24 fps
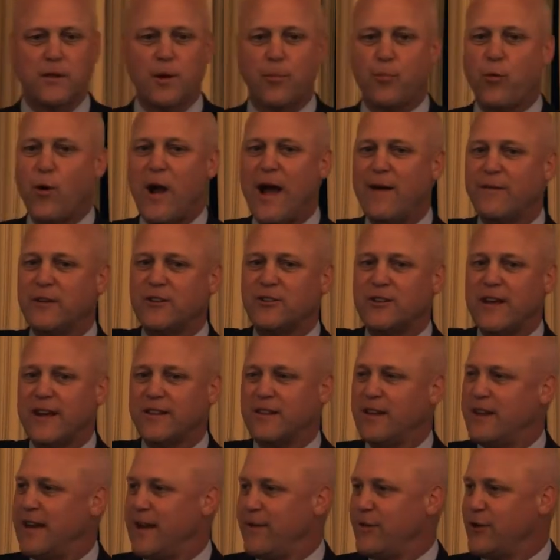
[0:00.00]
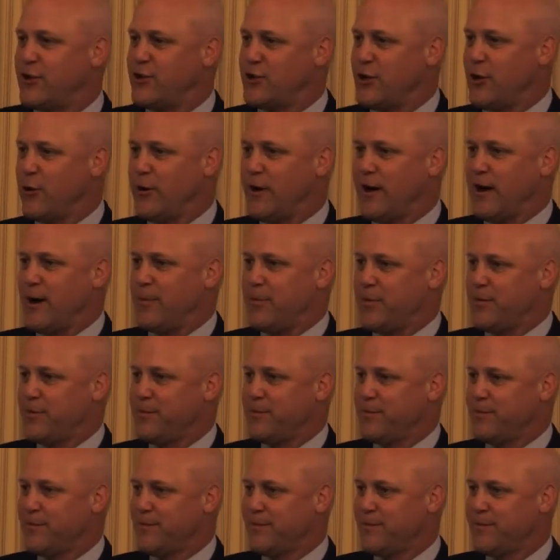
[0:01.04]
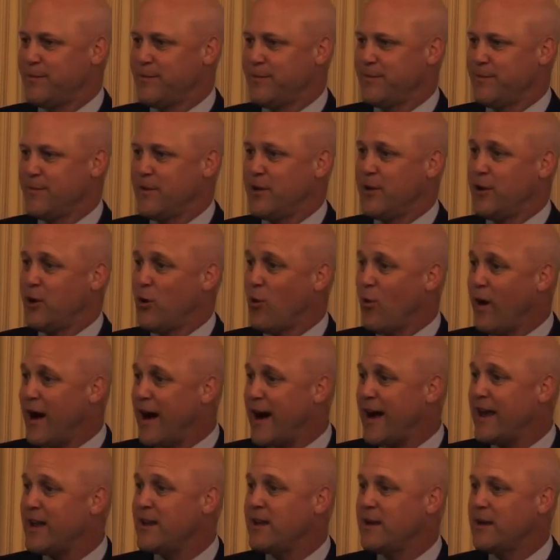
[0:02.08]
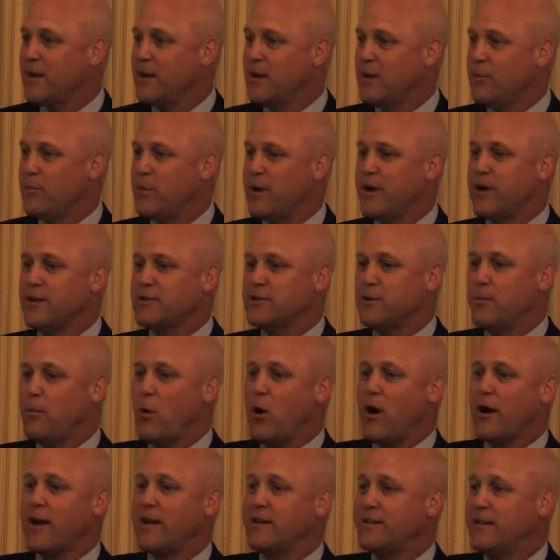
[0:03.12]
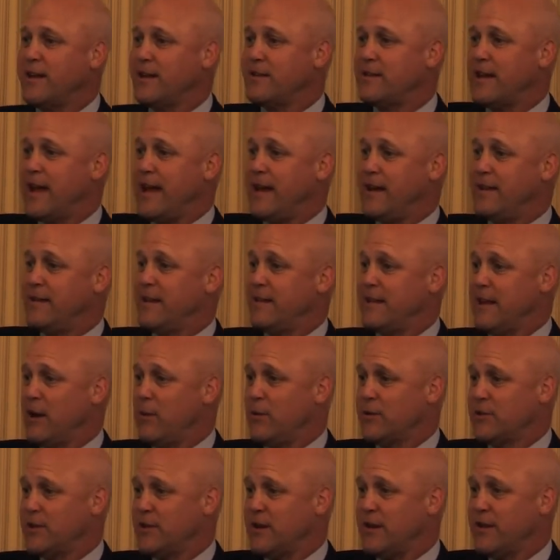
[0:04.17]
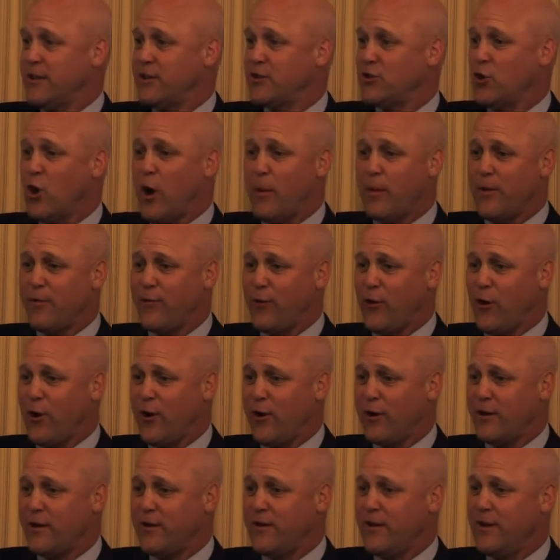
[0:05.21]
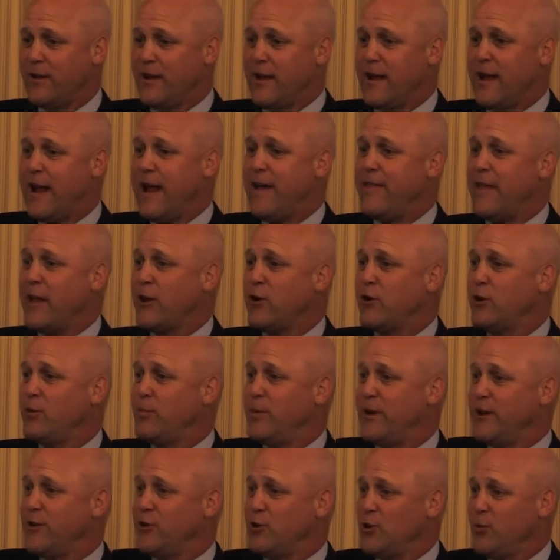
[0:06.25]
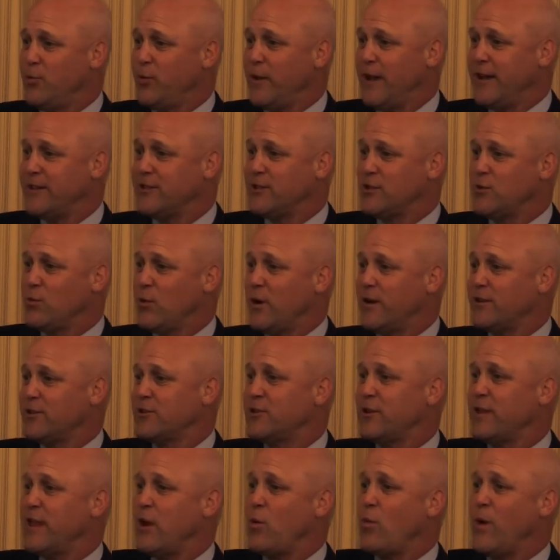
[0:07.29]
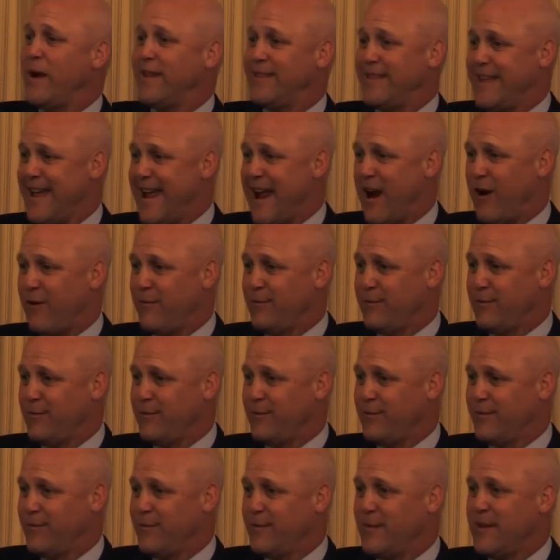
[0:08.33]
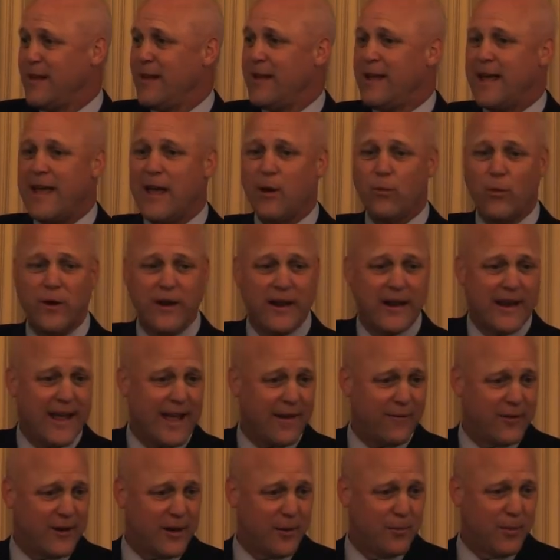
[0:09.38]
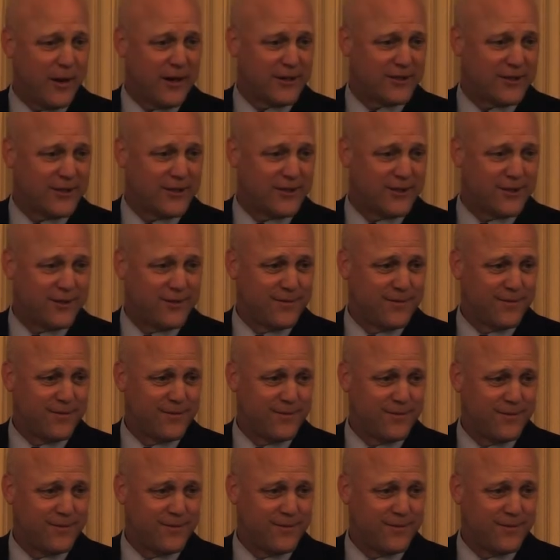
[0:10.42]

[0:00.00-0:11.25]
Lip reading: The private sector never showed up. You know why? Because the market dictated that there was another storm in Florida, and they couldn't be in two places once, so they went there. And we didn't have any buses.